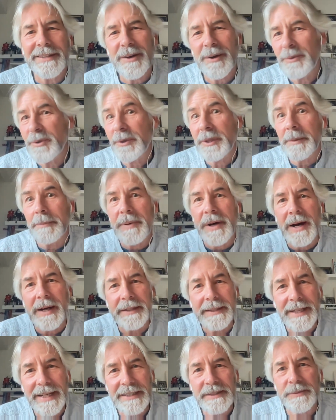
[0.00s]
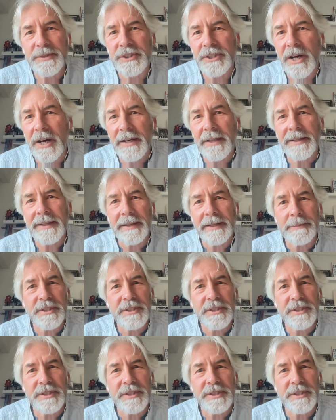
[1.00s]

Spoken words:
No, I'm doing a podcast with Jonathan.